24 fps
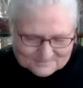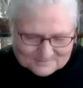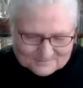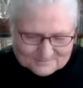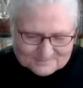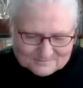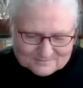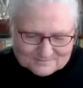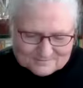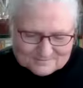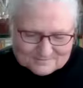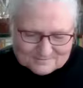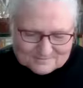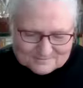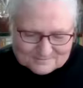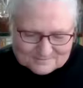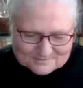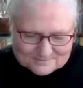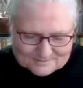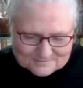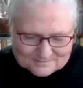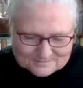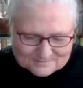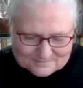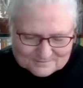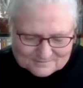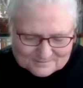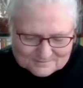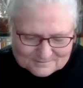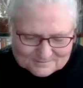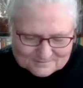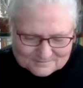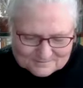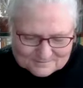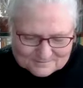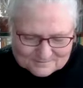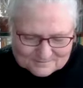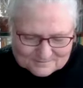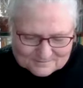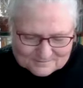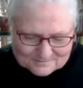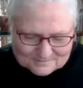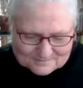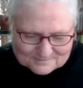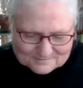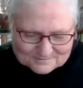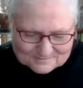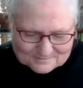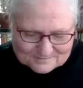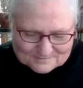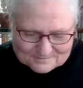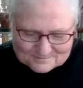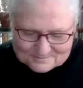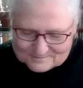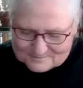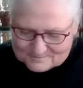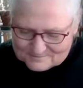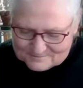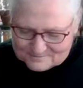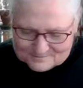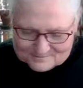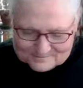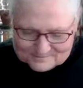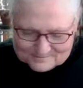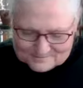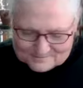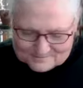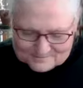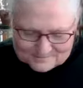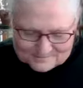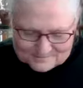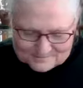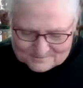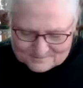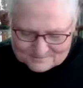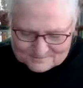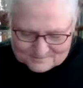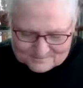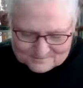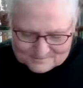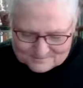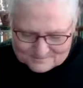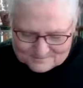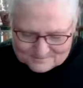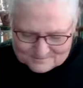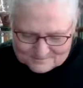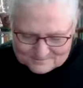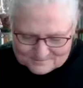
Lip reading: (no one is talking)